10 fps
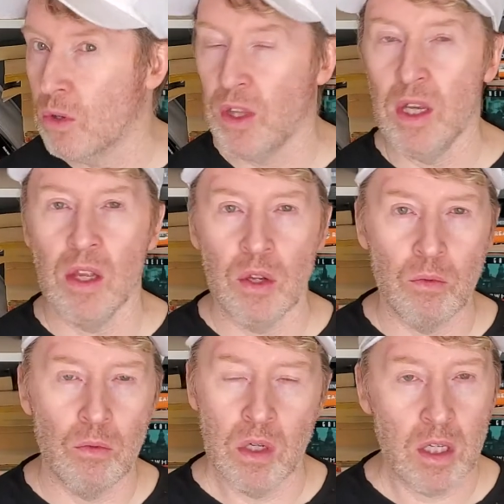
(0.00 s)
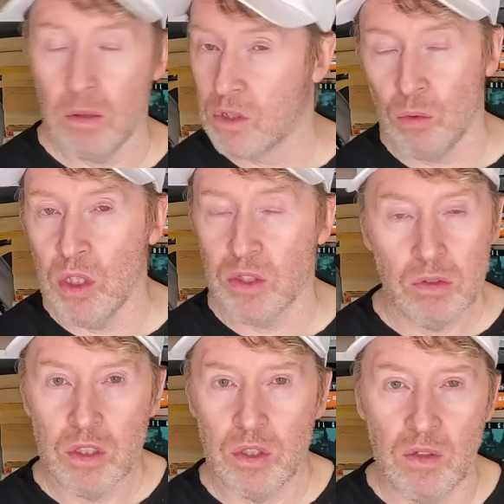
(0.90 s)
the other when it comes to
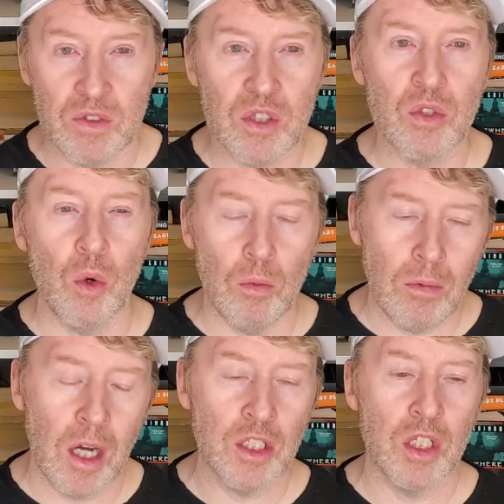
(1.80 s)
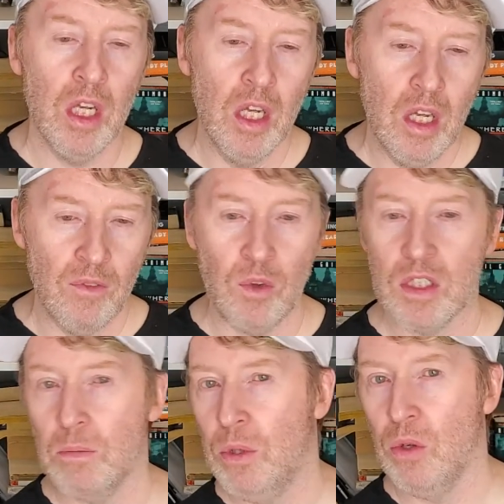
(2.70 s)
wizards. You have so much
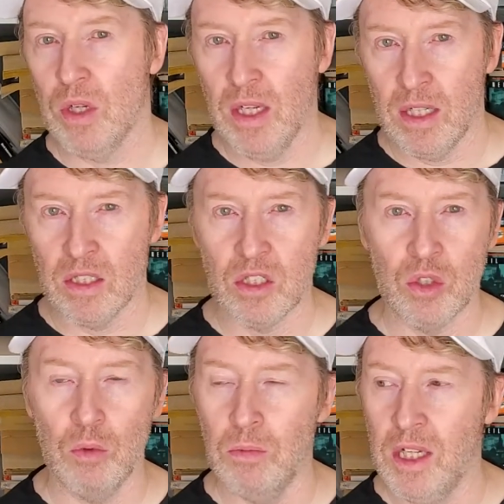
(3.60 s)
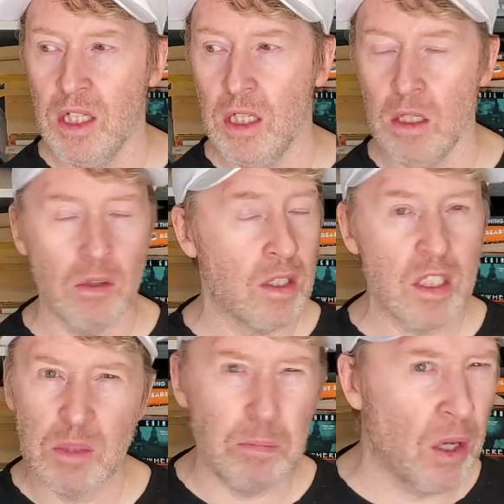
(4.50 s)
flexibility and so many like
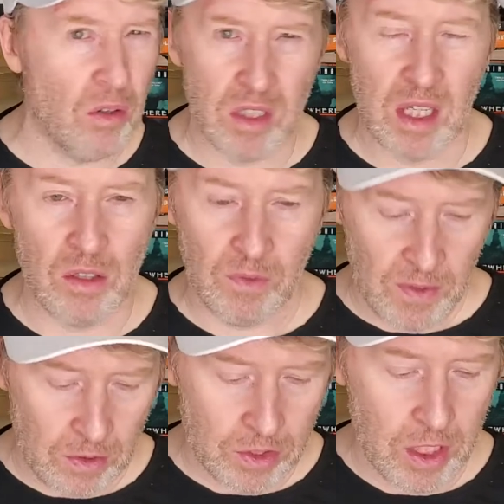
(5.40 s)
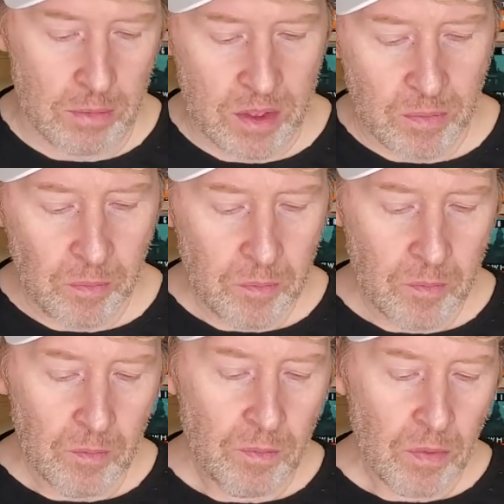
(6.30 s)
spells at your fingertips.
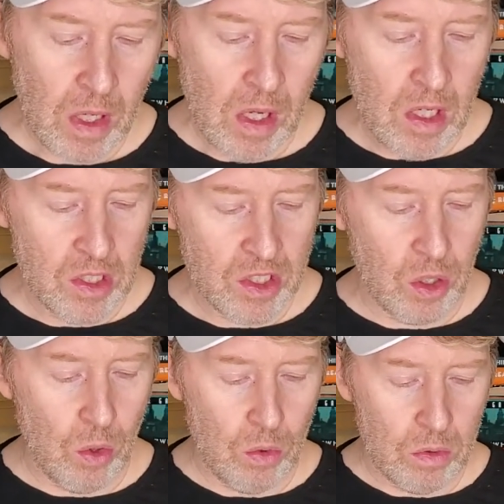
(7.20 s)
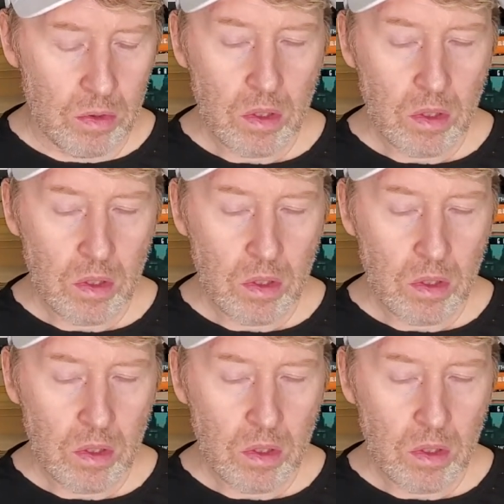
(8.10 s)
So